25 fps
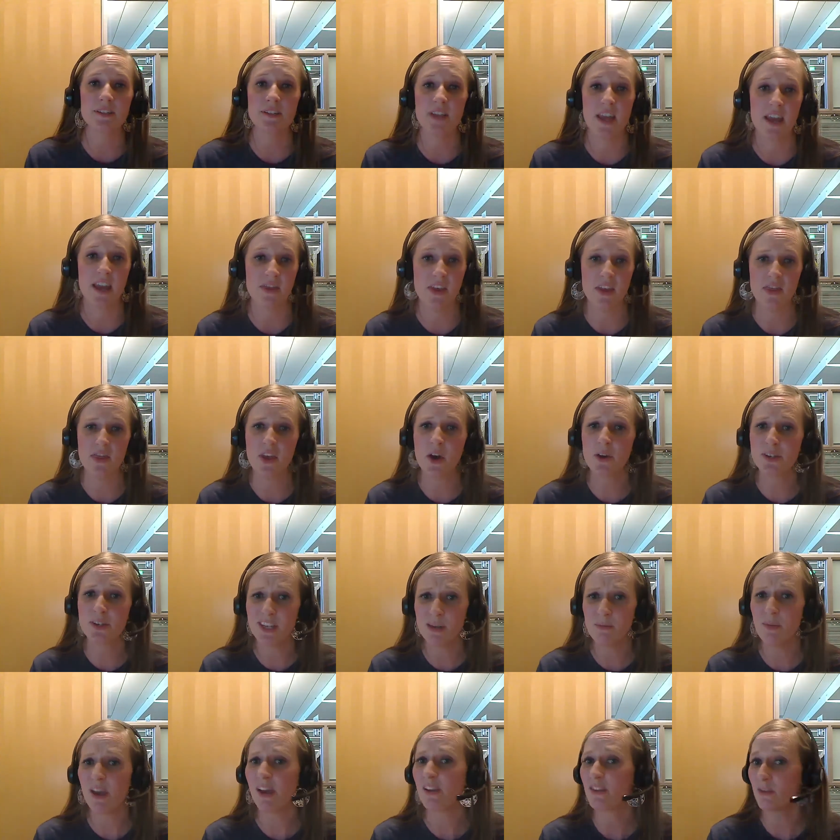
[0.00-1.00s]
say that those
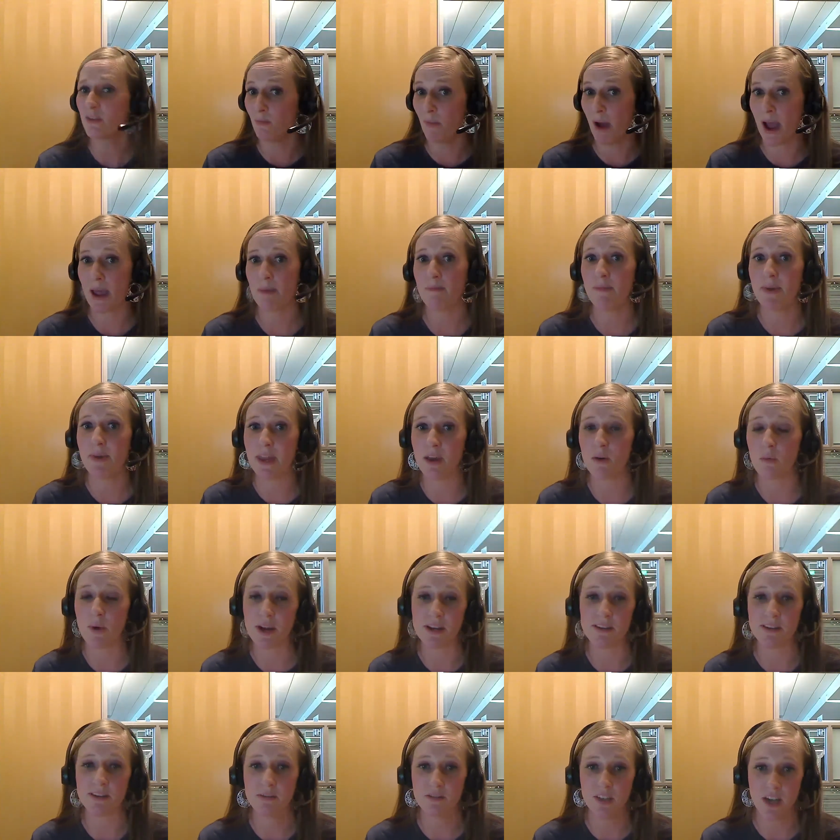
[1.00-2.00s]
emails might be a
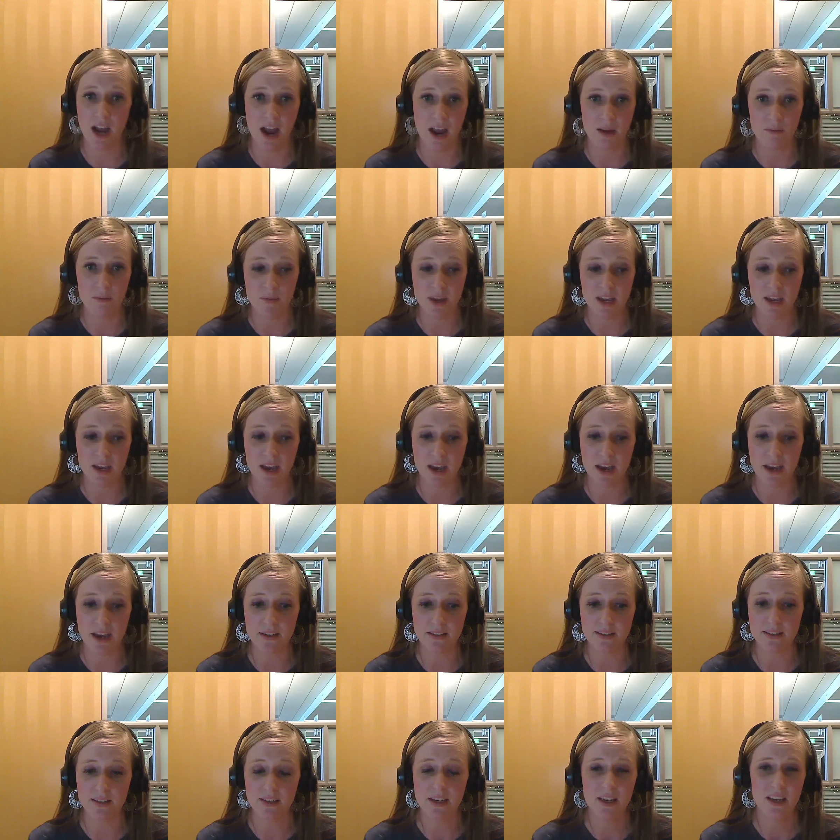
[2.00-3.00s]
waste of time
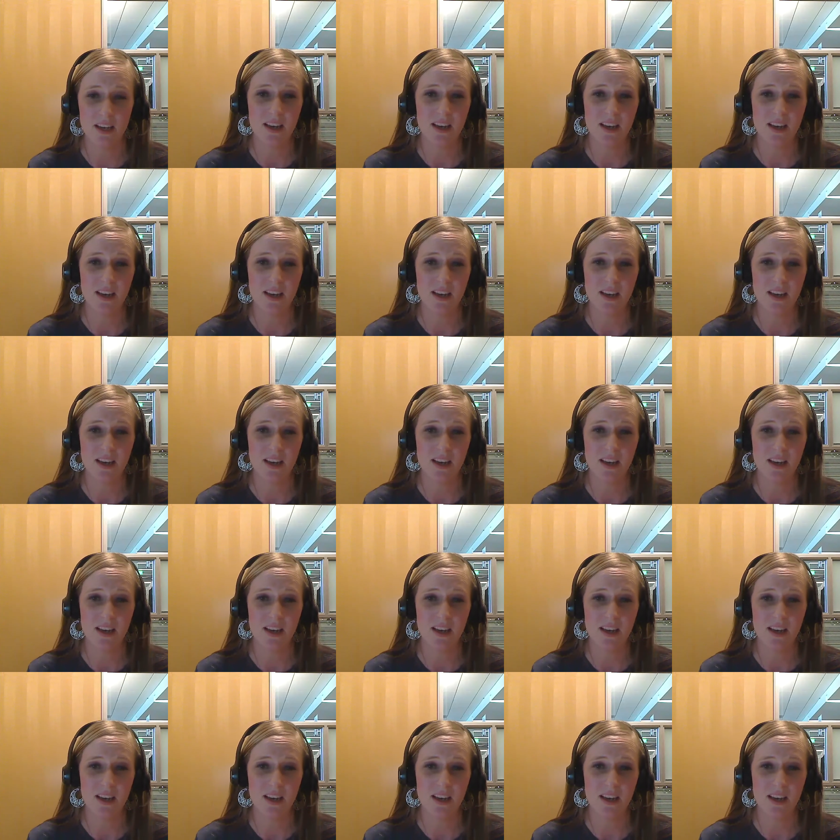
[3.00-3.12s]
because